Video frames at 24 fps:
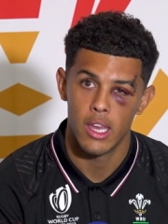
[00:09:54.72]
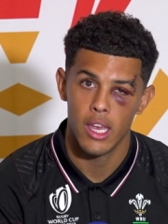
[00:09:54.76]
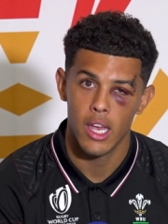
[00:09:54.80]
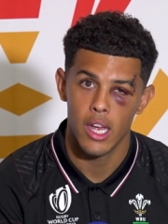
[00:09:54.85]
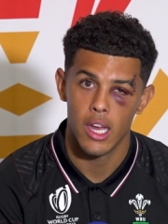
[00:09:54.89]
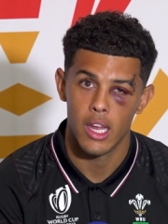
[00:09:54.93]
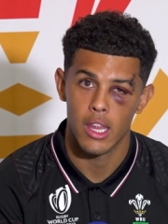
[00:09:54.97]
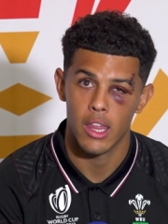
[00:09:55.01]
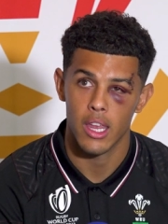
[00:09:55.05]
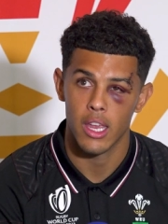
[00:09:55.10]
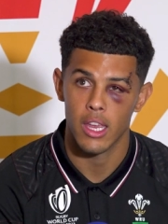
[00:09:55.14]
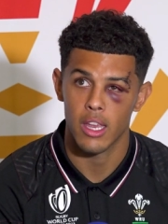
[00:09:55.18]

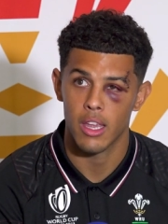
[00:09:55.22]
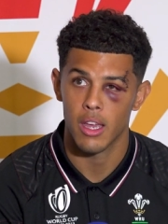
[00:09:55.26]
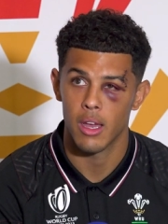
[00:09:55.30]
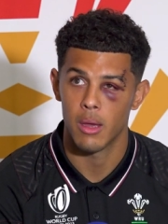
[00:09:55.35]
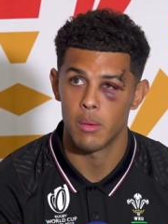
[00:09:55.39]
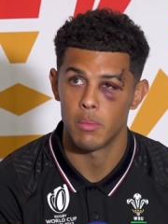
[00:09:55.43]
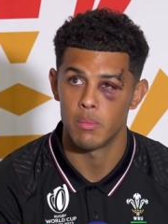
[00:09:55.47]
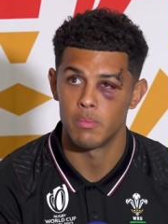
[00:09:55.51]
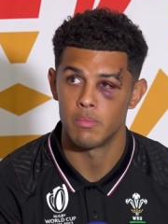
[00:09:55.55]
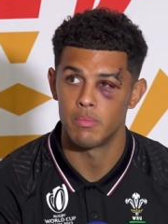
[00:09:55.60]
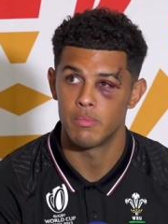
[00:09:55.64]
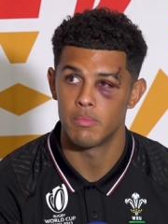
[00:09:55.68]
Yeah, I think
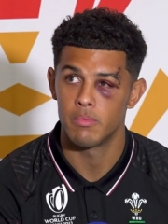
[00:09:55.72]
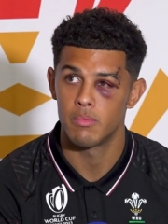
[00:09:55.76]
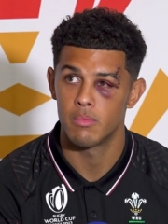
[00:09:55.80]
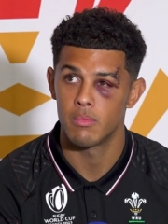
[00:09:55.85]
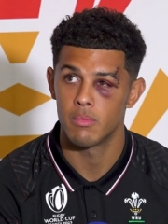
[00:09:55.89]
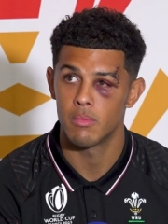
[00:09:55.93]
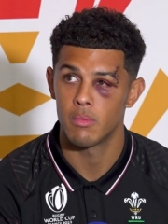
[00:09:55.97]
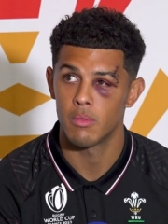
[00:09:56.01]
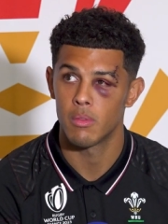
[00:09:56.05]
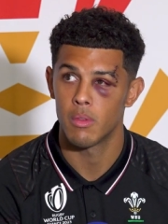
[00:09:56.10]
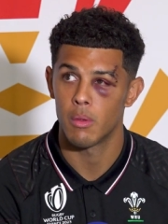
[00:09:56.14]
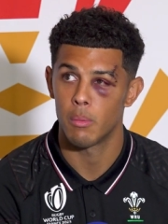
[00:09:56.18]

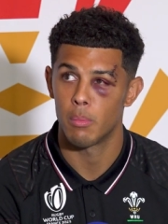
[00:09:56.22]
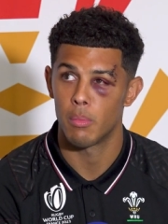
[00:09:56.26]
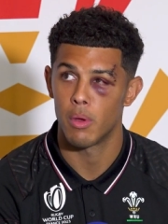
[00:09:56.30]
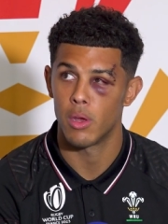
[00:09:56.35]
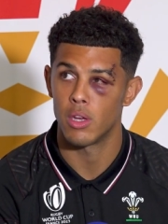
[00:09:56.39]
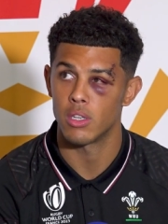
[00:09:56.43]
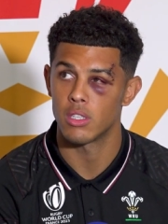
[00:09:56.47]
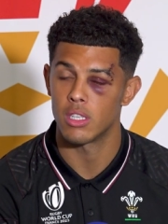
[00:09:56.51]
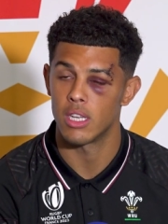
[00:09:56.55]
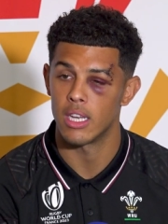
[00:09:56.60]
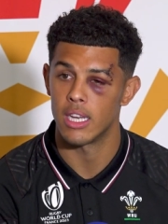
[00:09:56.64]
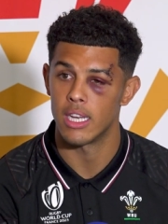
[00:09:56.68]

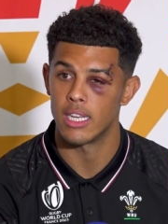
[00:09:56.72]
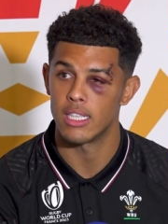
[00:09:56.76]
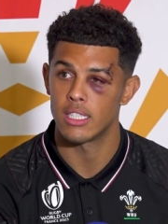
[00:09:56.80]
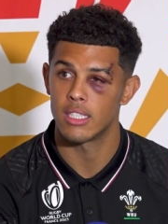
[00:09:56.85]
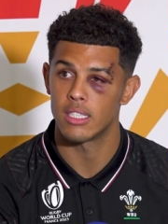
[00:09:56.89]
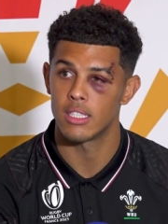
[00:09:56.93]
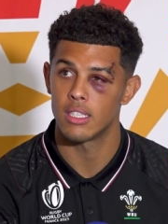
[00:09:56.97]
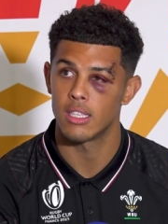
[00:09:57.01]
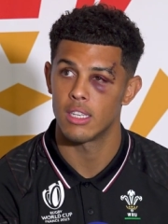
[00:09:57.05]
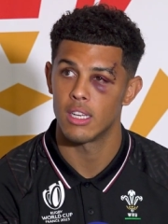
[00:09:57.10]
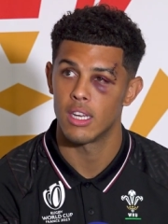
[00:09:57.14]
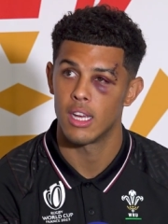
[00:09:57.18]
personally,
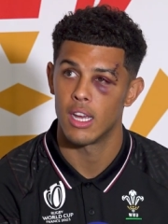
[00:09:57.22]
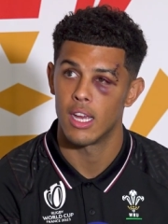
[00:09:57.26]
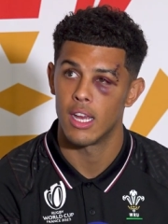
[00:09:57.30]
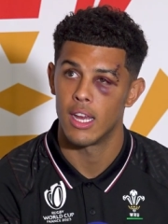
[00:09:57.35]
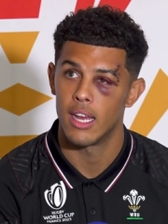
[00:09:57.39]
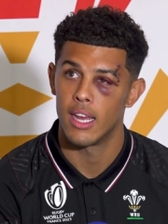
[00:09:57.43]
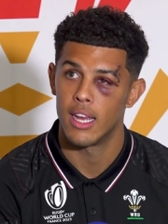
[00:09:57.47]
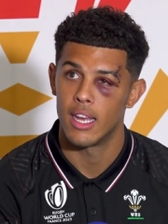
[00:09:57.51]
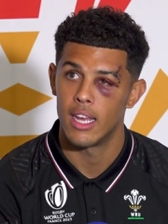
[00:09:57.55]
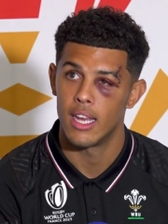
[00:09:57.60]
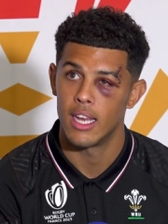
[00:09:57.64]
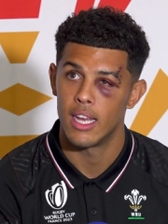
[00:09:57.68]
it's
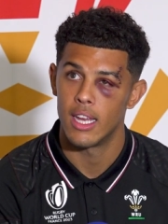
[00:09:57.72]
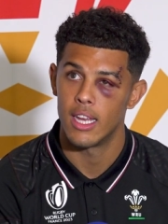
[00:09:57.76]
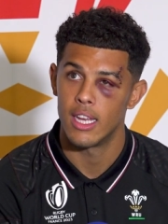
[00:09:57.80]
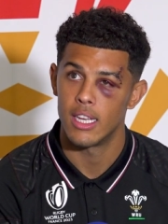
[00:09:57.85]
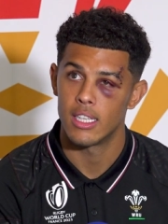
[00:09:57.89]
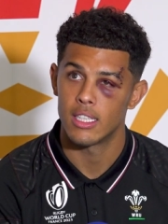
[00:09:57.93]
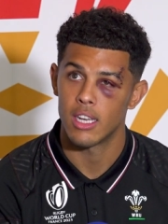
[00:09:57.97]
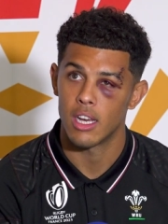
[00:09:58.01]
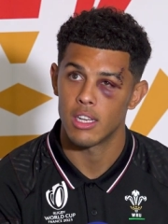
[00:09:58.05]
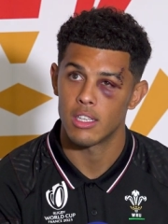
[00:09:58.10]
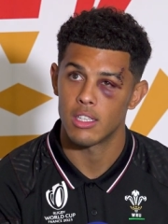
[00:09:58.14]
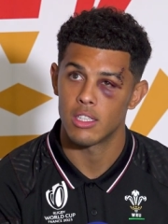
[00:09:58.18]

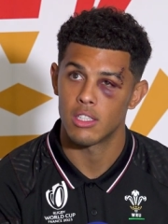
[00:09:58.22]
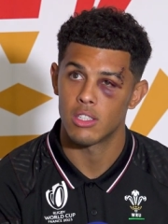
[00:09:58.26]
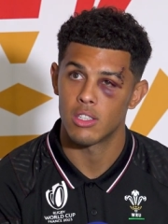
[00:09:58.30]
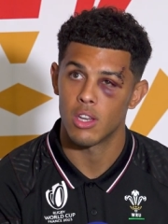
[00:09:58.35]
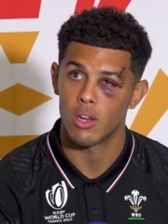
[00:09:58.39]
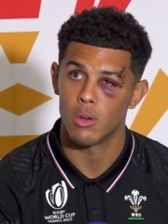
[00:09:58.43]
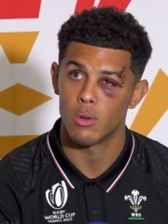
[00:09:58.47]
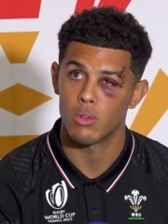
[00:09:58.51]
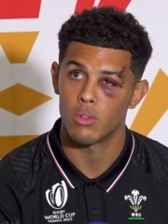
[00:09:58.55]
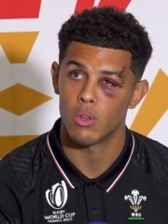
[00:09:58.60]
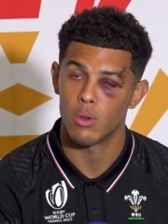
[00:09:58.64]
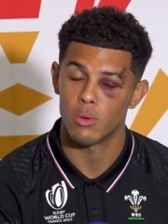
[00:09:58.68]
it's I just
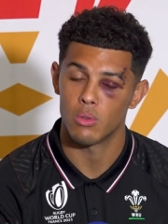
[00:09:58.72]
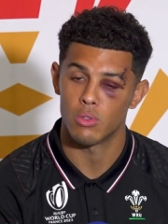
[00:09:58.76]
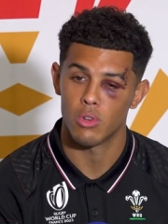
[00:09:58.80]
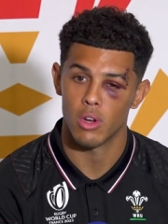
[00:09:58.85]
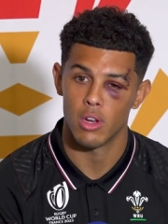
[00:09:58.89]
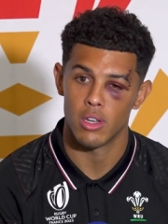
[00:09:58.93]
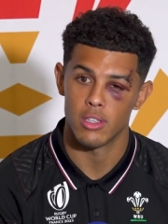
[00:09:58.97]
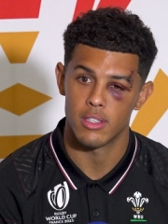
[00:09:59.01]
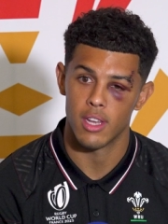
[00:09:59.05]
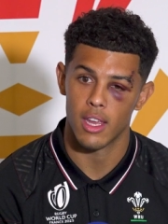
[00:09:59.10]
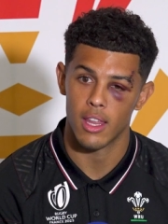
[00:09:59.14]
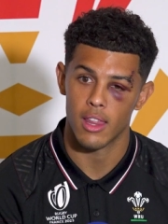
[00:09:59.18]
don't
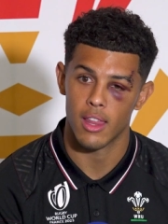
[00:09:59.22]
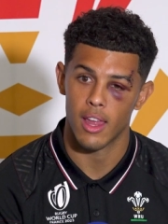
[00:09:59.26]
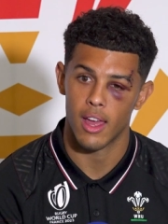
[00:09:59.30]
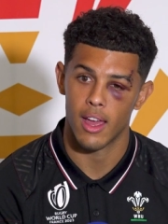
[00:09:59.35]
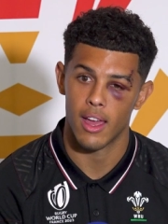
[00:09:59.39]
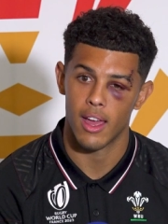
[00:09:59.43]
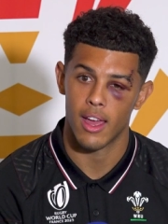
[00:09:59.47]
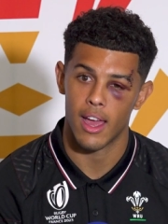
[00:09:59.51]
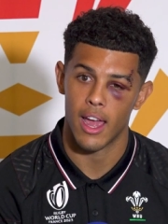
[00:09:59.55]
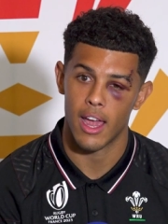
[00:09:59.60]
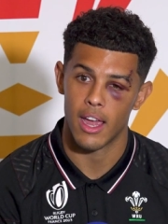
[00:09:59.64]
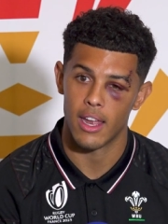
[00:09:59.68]
try and take
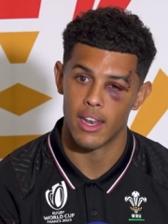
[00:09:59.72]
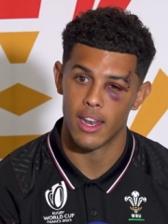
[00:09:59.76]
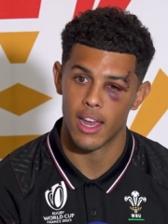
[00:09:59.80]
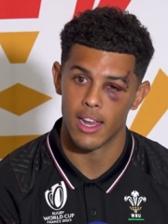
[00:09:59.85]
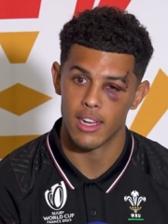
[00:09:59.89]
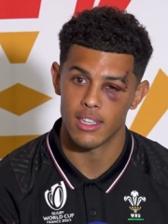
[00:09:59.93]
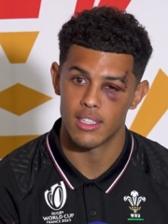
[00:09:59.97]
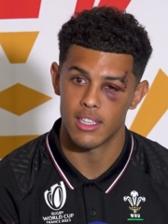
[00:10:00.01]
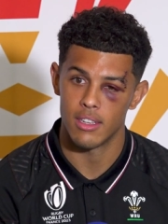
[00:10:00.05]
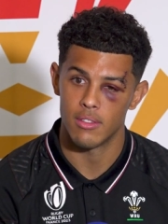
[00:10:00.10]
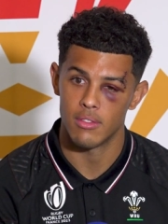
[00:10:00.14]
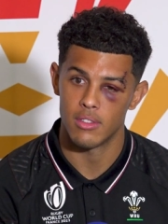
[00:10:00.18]
that out of
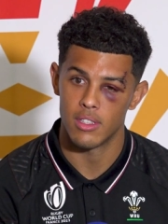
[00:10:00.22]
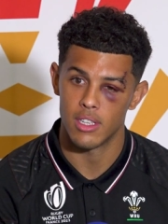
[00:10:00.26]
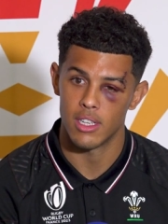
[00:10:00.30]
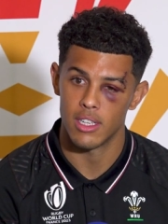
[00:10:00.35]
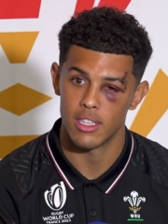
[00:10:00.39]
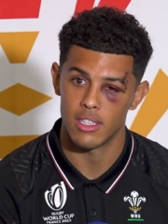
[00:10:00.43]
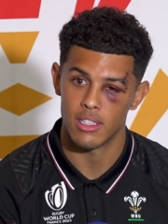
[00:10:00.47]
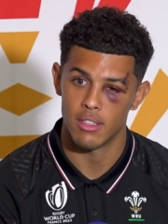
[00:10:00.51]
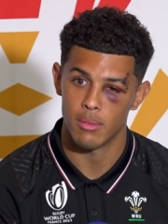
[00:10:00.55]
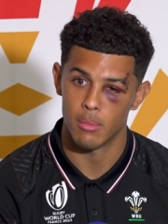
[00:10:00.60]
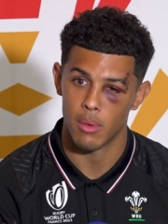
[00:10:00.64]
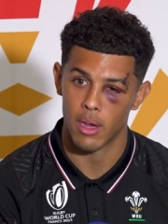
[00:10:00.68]

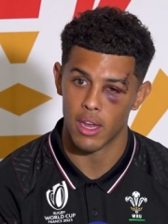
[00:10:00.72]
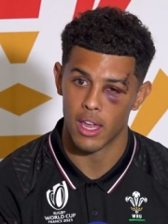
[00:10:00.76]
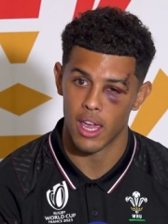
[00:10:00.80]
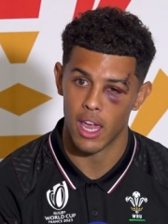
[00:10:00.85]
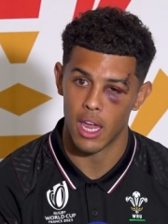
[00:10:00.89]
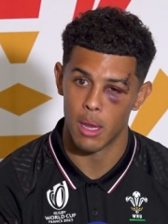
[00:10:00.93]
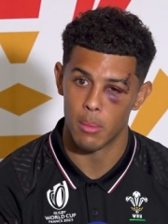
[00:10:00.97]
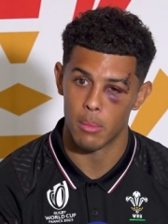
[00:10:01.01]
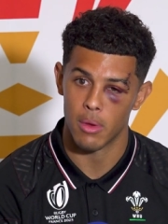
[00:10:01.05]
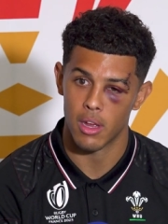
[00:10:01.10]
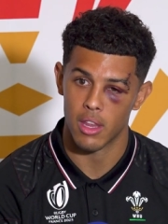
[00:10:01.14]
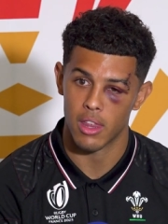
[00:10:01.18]
negativity into my
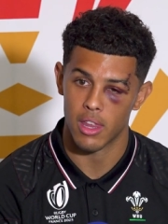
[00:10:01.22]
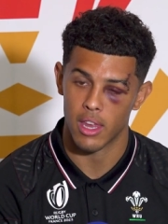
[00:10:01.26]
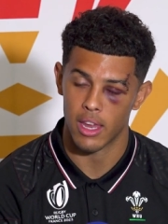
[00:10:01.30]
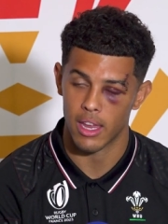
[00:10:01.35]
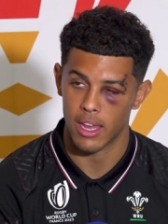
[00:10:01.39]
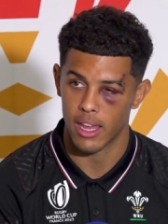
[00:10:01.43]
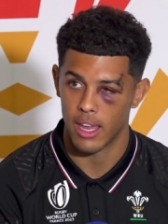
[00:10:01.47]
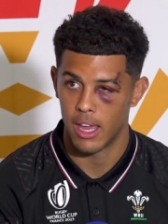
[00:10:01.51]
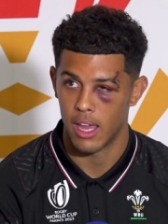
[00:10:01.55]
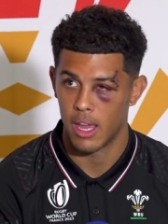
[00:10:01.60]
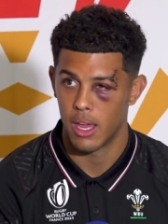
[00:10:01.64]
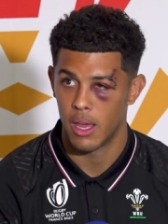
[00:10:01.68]
game. I
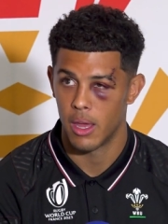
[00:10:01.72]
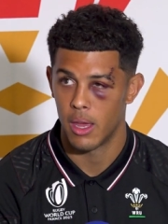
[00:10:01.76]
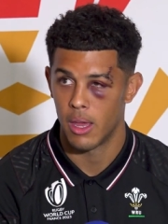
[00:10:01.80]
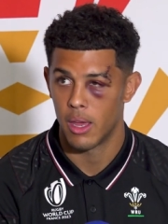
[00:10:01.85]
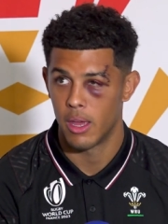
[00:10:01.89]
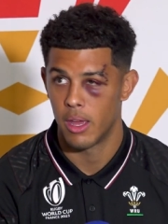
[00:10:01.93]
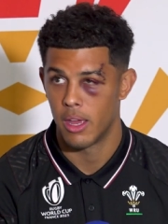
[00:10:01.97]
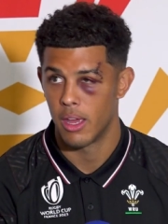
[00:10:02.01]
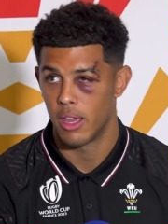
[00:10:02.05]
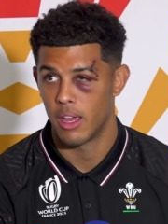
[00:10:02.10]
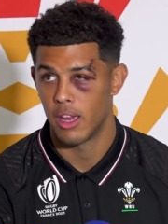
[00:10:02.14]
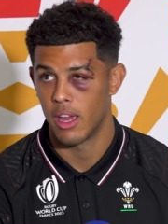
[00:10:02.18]
think
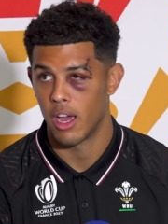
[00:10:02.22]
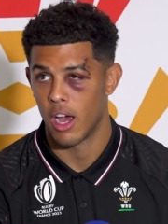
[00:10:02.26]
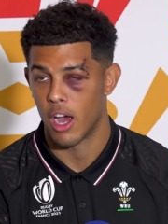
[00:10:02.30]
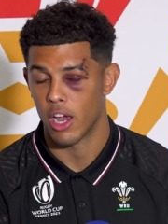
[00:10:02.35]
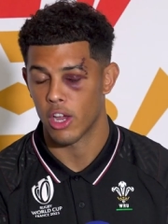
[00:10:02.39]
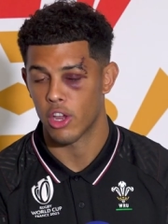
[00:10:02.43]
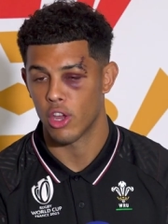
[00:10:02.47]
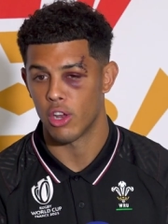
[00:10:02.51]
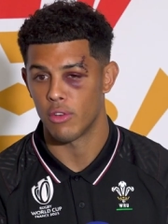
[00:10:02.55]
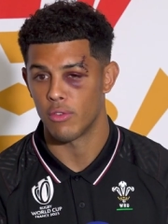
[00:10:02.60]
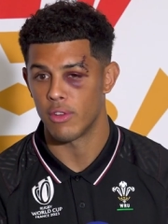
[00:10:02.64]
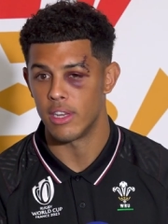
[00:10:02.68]

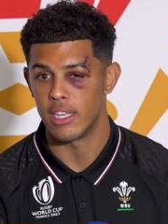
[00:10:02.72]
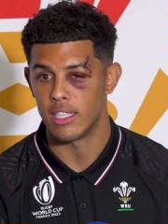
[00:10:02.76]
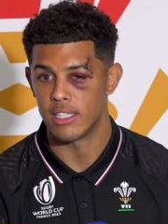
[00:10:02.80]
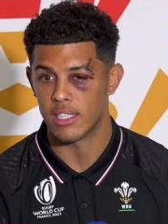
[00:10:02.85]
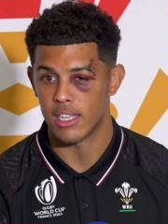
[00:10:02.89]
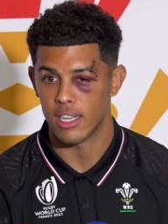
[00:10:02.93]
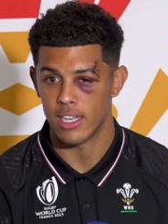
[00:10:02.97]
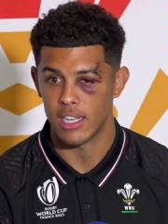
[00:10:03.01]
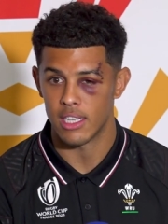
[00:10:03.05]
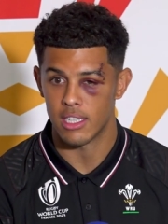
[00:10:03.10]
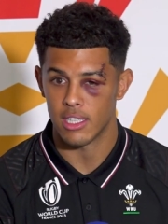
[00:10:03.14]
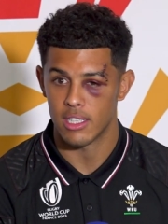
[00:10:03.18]
I could have
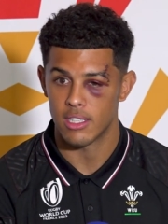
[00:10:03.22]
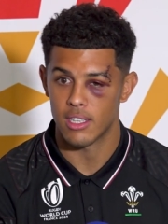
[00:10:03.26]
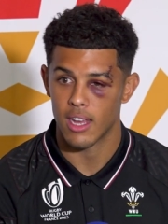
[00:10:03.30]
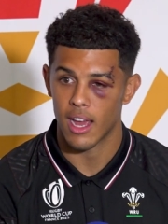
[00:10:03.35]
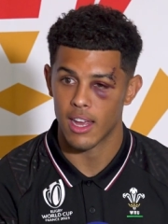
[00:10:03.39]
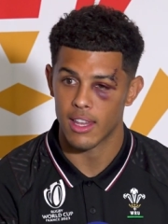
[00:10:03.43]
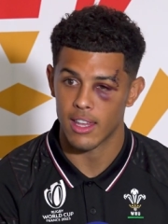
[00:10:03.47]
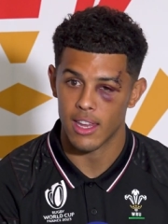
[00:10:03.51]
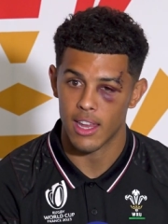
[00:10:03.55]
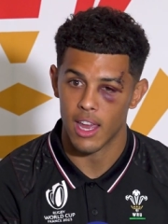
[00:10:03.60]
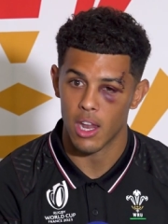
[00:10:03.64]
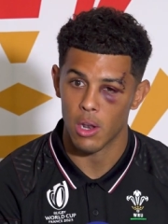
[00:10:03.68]
easily just
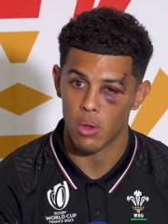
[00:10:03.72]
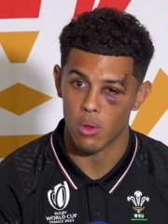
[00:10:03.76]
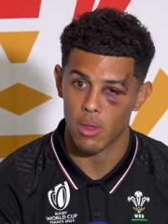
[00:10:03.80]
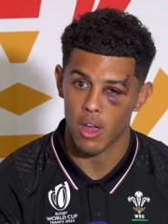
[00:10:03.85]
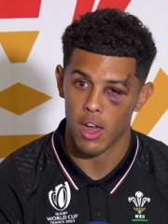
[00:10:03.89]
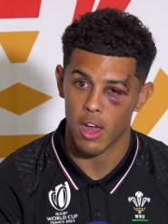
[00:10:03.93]
had that yellow